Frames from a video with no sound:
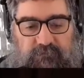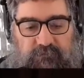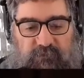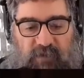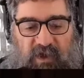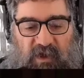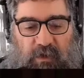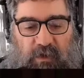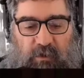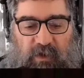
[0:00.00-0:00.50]

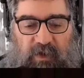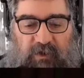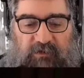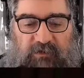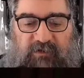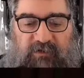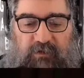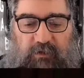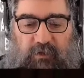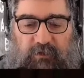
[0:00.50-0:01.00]
Now, we are
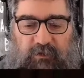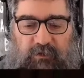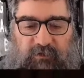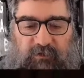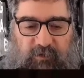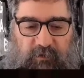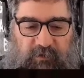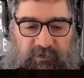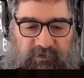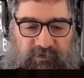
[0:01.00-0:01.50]
still on this
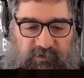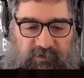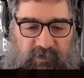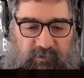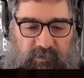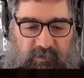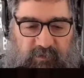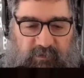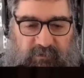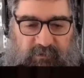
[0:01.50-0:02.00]
very
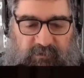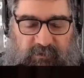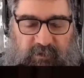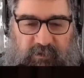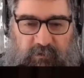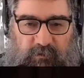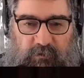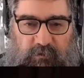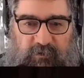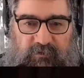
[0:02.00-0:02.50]
steep
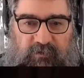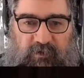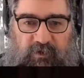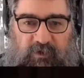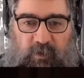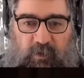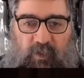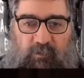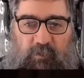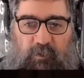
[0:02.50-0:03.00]
hill. It's
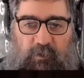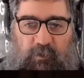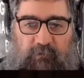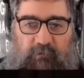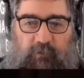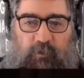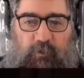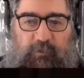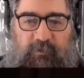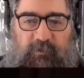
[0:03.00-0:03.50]
only
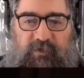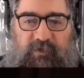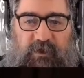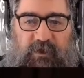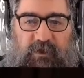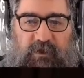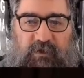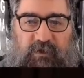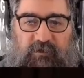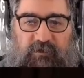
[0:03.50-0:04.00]
1.4%
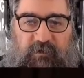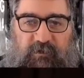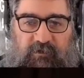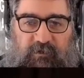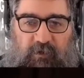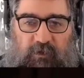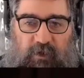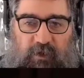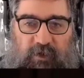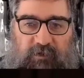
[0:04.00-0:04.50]
here, so it's
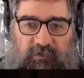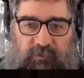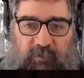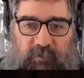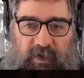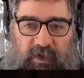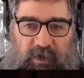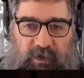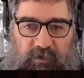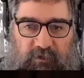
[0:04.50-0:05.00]
not as
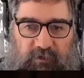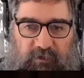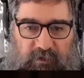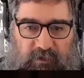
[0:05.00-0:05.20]
bad.